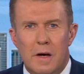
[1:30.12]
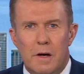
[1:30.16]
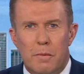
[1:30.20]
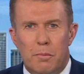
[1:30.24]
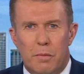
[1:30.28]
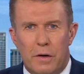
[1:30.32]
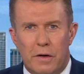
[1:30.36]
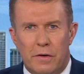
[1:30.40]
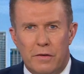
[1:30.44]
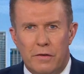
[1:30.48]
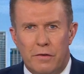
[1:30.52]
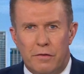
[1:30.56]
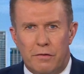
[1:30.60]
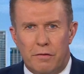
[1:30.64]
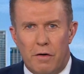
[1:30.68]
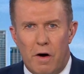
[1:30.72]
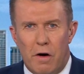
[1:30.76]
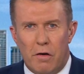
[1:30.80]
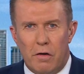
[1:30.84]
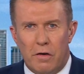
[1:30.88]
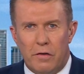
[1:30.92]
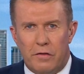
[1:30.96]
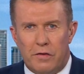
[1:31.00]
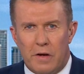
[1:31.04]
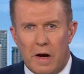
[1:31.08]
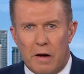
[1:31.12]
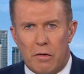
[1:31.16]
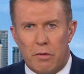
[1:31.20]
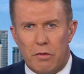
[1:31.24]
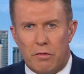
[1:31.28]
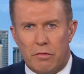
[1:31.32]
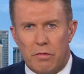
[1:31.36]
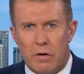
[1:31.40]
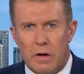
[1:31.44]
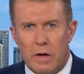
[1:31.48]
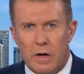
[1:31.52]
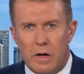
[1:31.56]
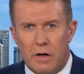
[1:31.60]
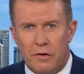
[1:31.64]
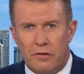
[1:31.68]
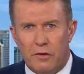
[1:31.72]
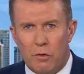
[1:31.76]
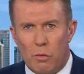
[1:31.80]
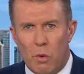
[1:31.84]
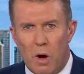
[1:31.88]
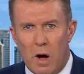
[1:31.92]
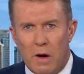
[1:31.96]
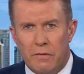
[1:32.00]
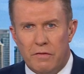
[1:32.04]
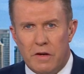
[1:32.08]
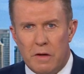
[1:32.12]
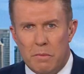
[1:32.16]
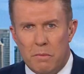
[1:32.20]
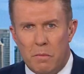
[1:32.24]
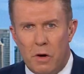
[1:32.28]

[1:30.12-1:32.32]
Britain's Foreign Secretary has arrived in